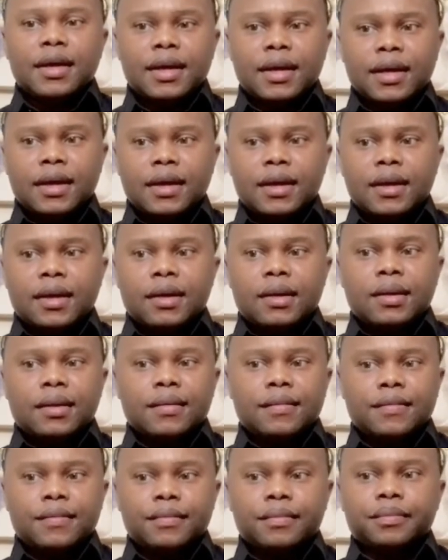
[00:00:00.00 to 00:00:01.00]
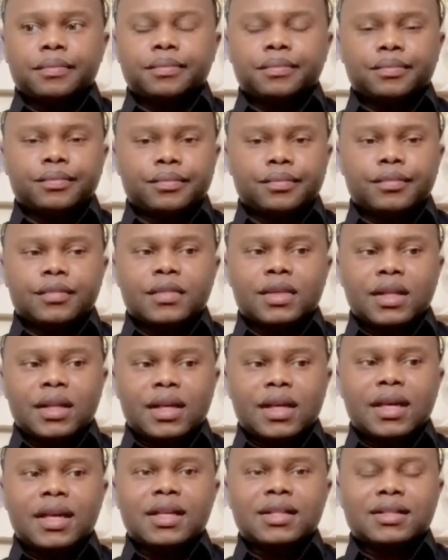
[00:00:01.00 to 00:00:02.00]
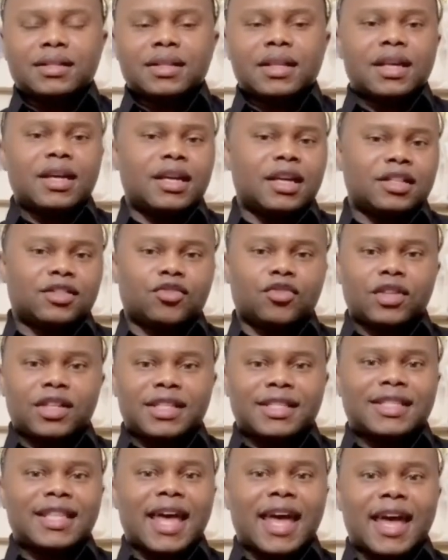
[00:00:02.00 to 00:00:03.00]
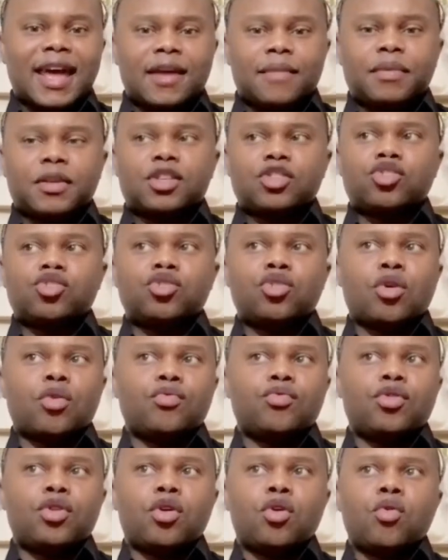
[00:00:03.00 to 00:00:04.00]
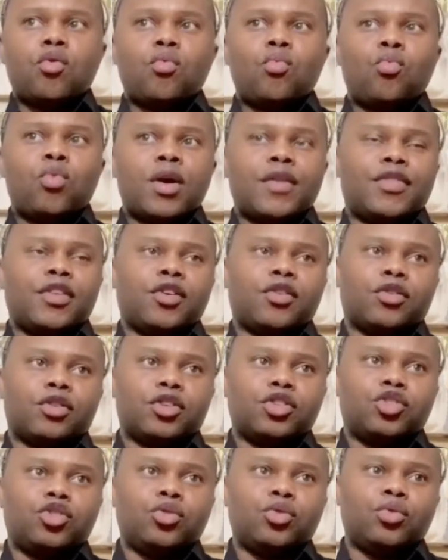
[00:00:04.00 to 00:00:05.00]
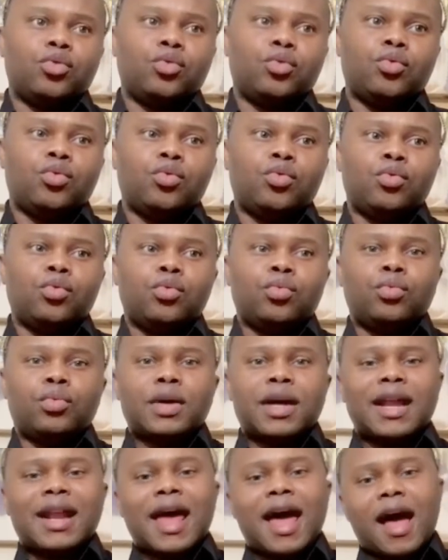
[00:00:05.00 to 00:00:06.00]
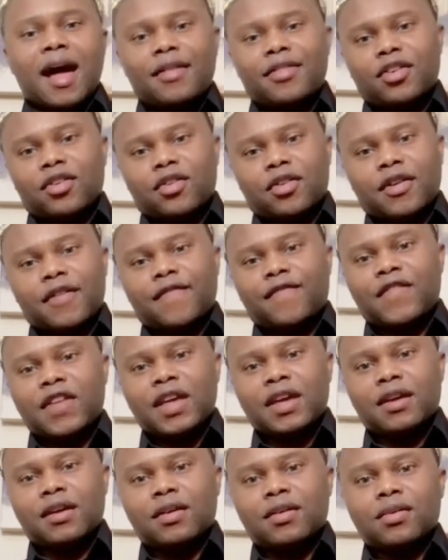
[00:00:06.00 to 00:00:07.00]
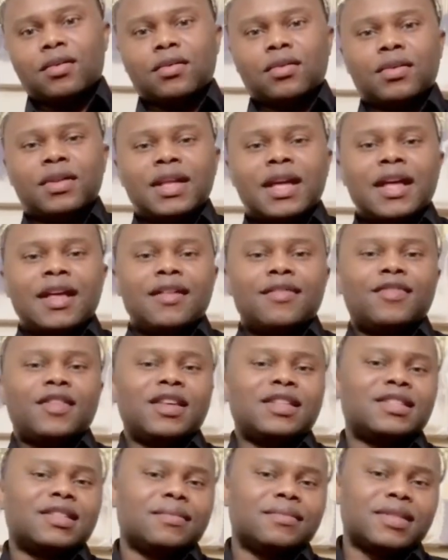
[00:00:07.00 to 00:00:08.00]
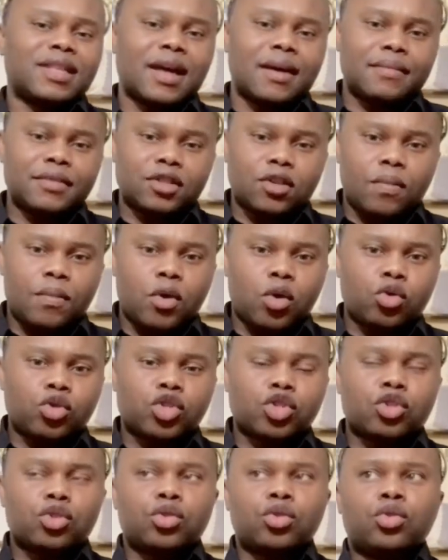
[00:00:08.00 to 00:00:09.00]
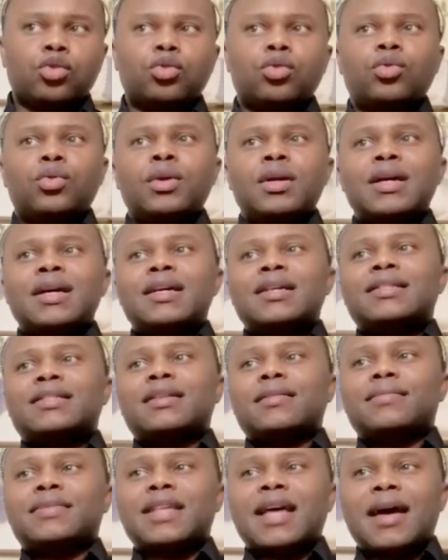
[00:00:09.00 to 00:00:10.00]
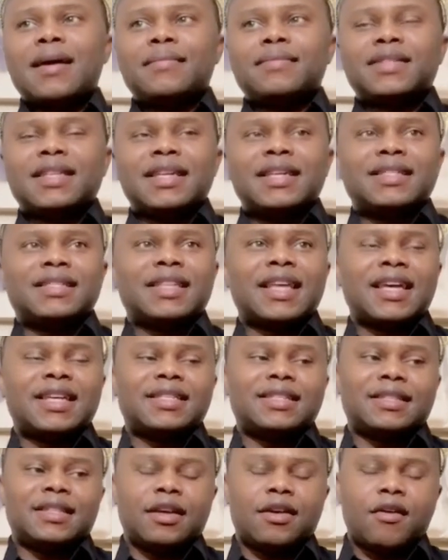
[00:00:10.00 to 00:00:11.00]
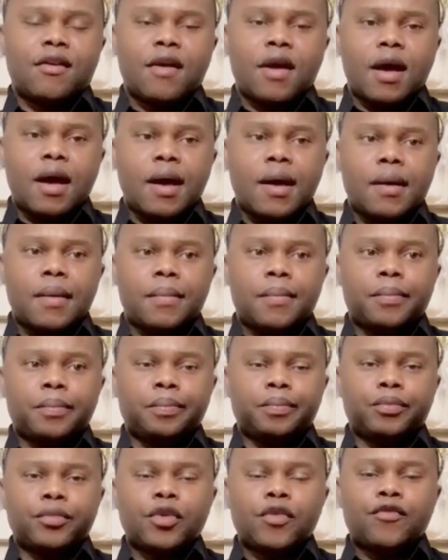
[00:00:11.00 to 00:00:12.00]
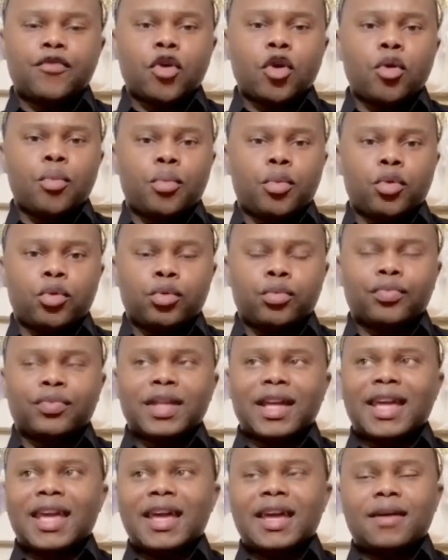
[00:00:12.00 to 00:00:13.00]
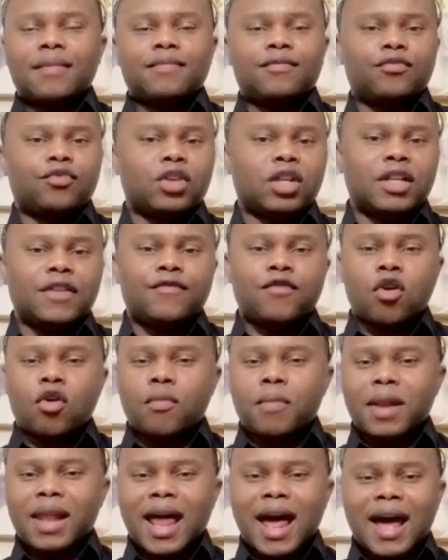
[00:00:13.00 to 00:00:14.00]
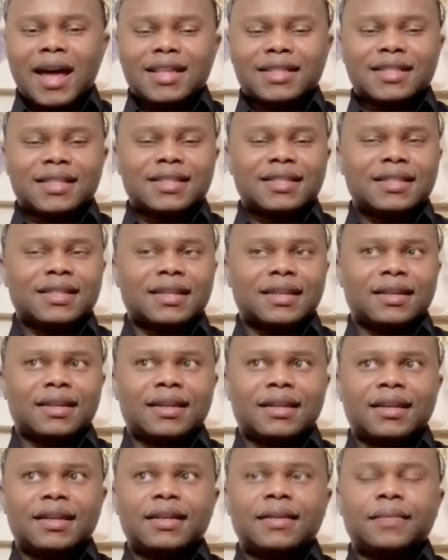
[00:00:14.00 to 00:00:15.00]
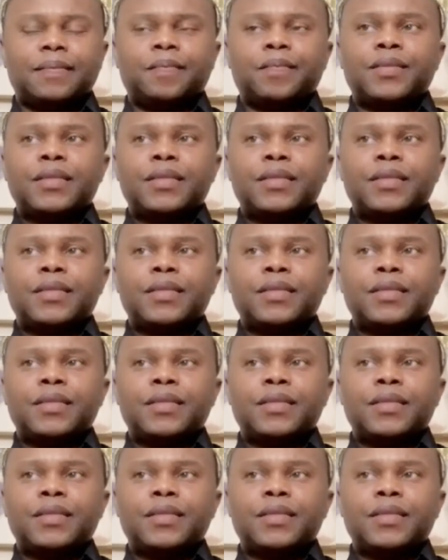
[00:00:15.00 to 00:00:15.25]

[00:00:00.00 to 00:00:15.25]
And it's, it's really sad because you don't know what they're going to do and how they're going to feel. They sometimes emotional. Sometimes it takes their um, verbal. They can't really verbalize as good.